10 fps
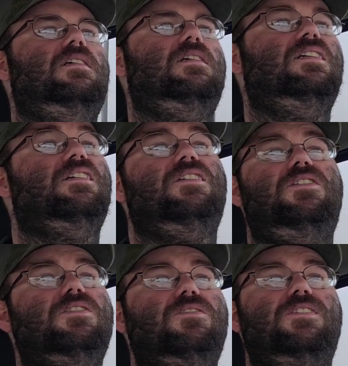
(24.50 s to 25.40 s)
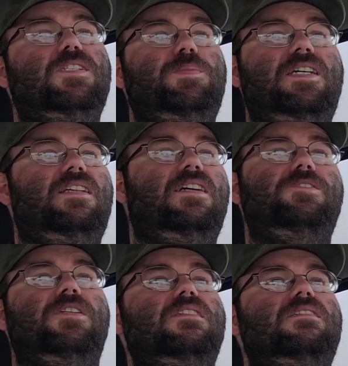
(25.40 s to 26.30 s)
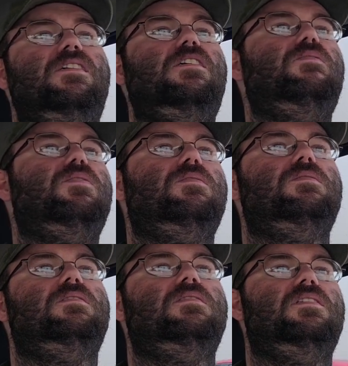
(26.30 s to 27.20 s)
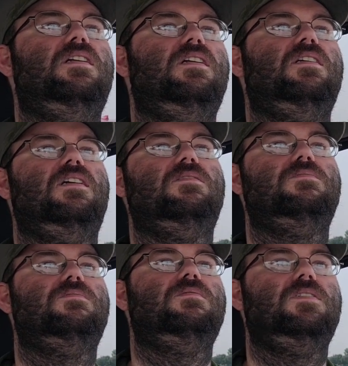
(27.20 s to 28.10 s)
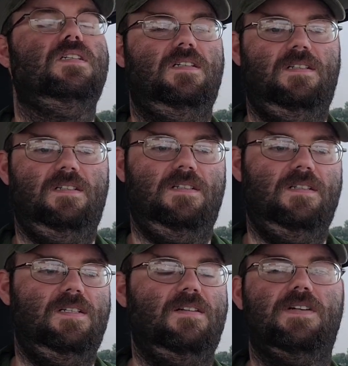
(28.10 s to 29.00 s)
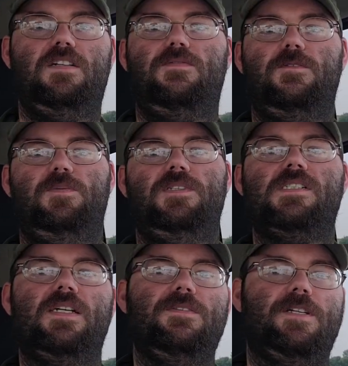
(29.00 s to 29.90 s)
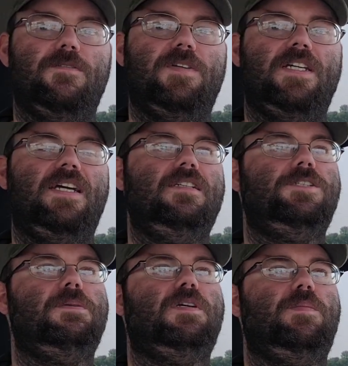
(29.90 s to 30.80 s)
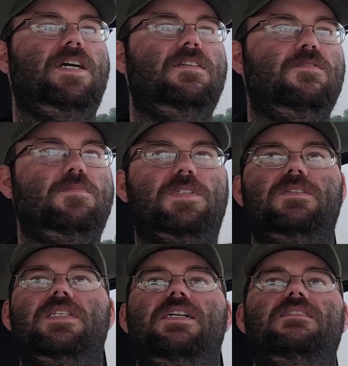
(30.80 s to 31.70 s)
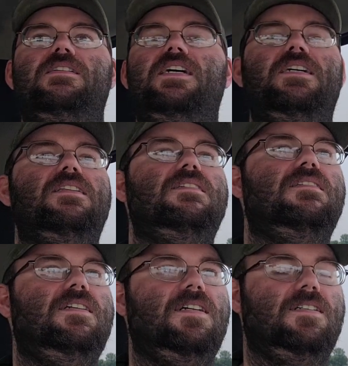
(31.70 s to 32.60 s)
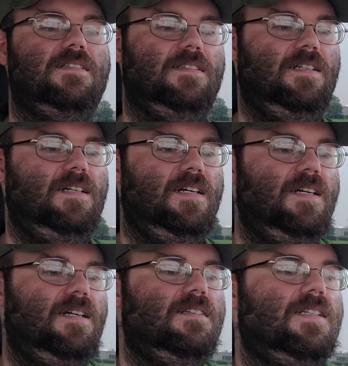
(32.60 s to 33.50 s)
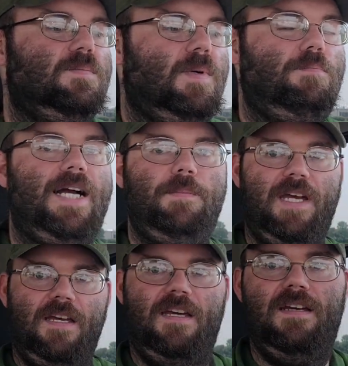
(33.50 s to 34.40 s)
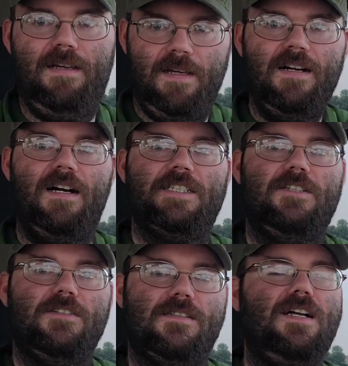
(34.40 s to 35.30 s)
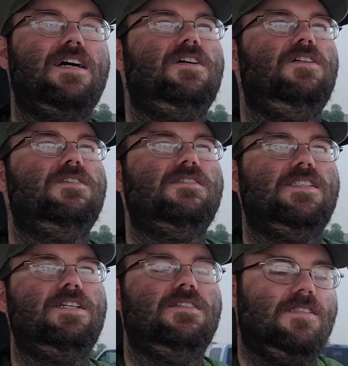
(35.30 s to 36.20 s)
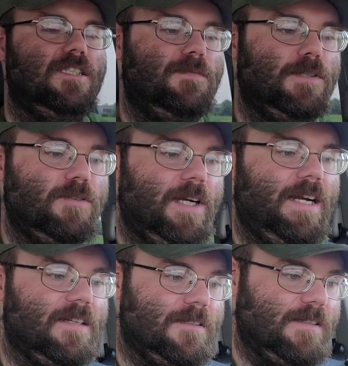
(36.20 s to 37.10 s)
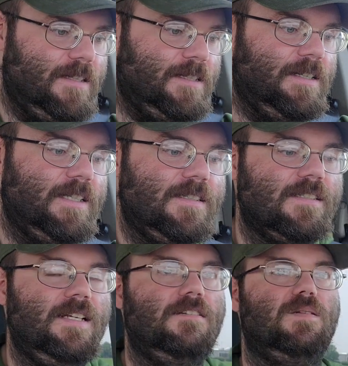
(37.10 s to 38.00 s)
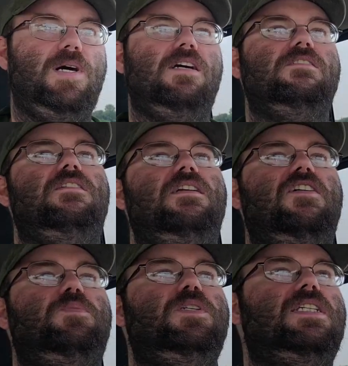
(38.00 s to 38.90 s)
it could also just be the engine itself. I don't know. I've got a 4.7 liter V8 Jeep Commander from 2008. This thing, she's my baby. I call her Sera The Silver Dragon. She's got 186,000 miles on it, and I've put